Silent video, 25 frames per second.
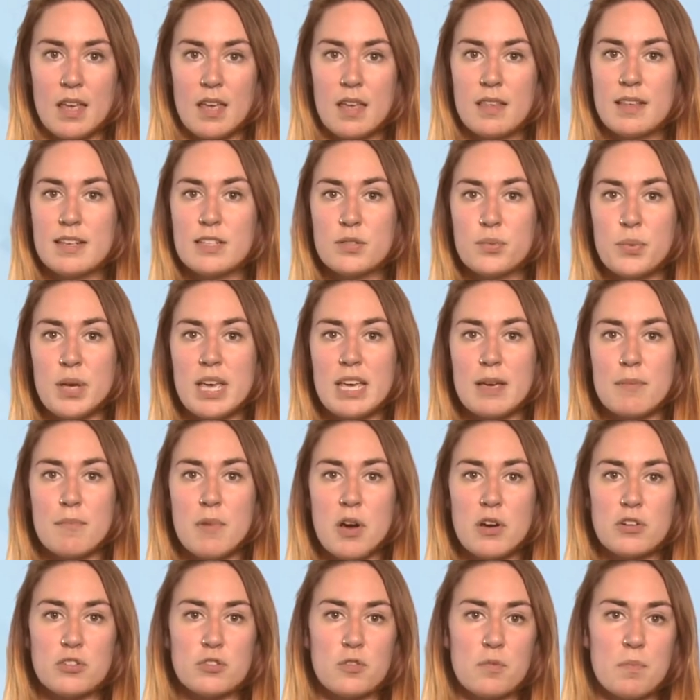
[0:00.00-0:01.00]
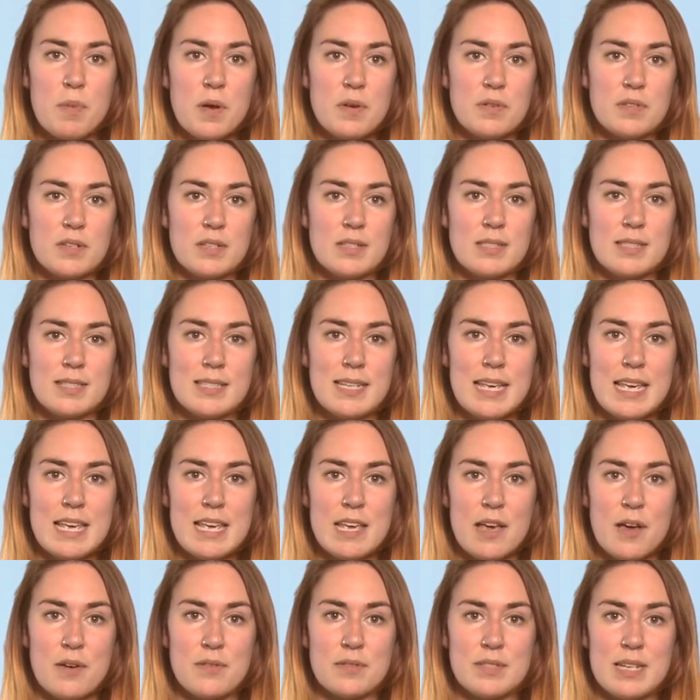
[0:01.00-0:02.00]
This week, Marshall Motors
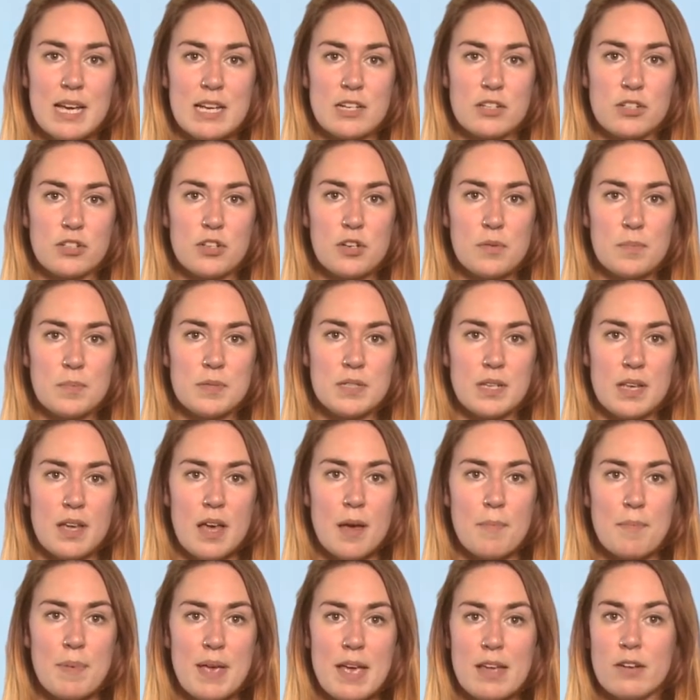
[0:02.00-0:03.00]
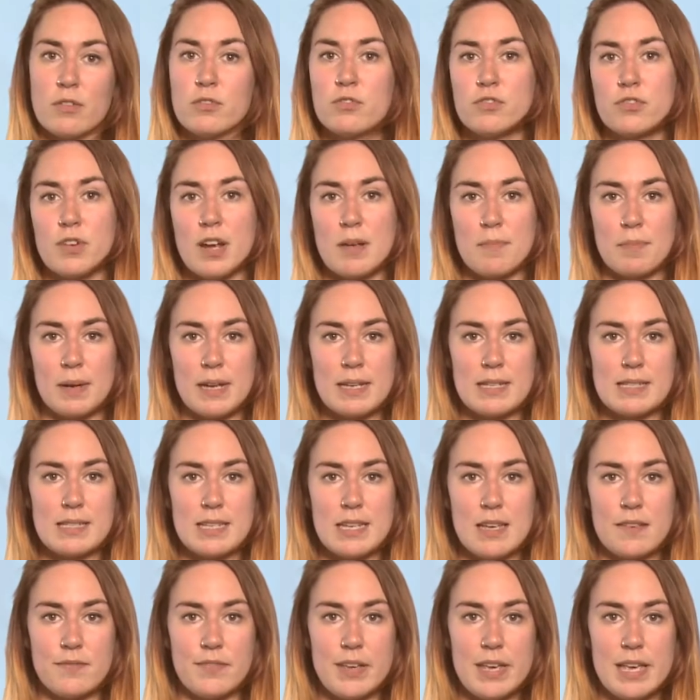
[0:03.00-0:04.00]
CEO Dash Gupta appeared on TradePlates
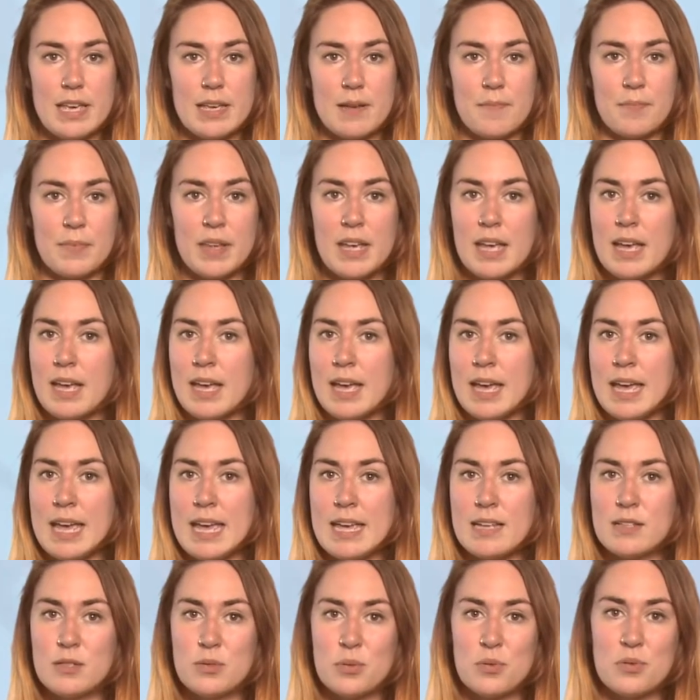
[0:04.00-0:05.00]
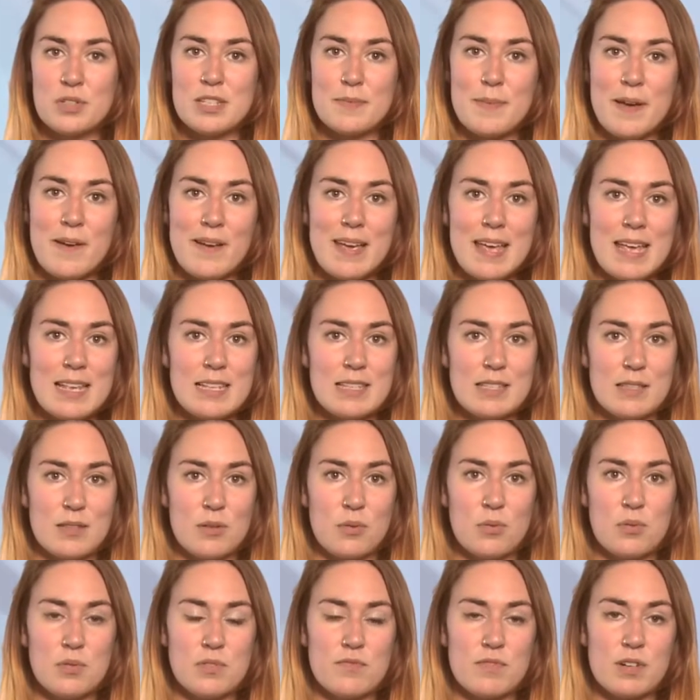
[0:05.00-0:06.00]
TV. He talked about his
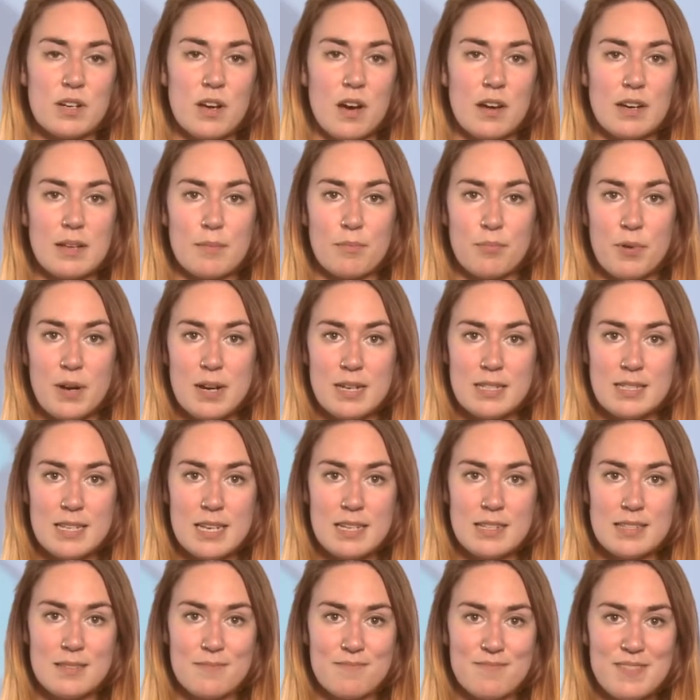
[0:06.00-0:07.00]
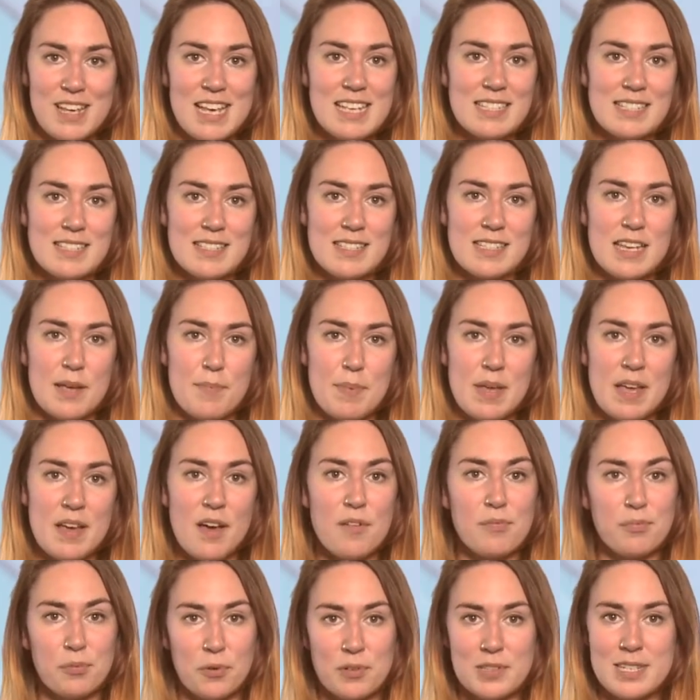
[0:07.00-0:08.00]
thoughts regarding Brexit. Here's a snippet
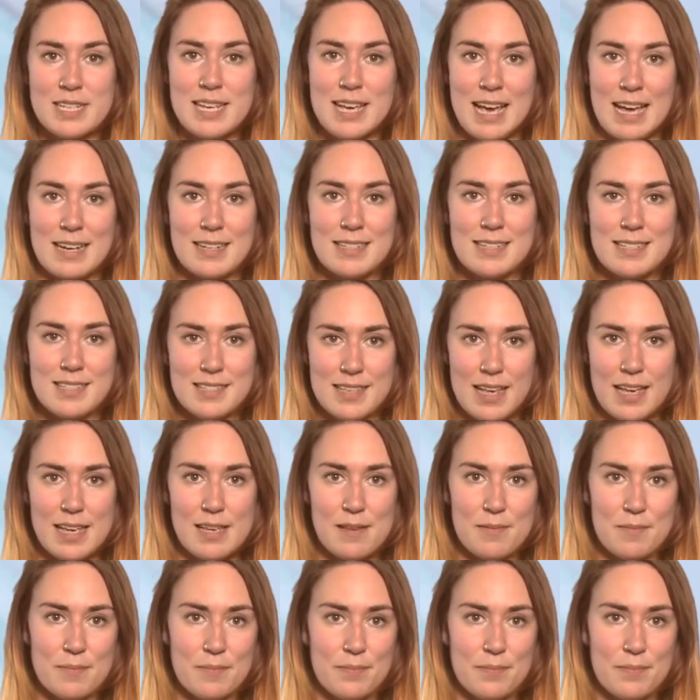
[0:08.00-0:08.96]
of what he had to say.